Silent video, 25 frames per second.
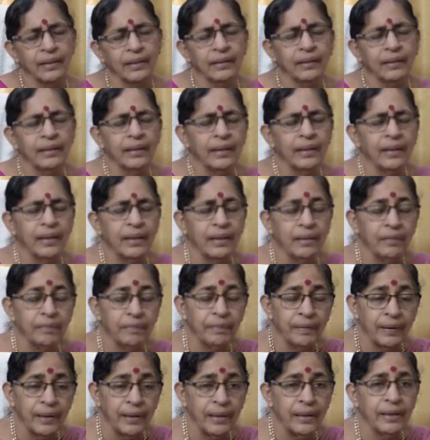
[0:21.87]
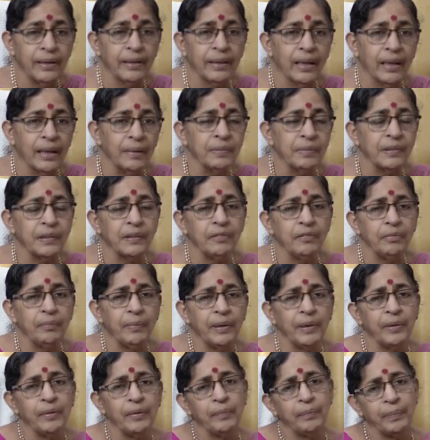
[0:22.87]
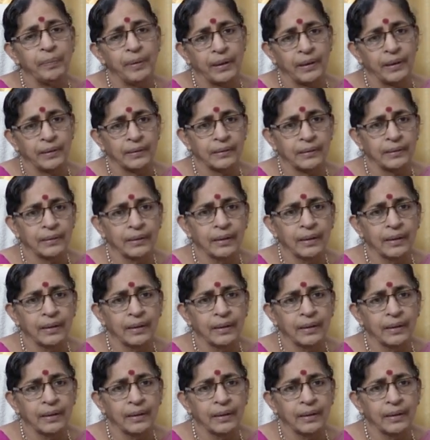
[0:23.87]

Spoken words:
There are different types of myopia.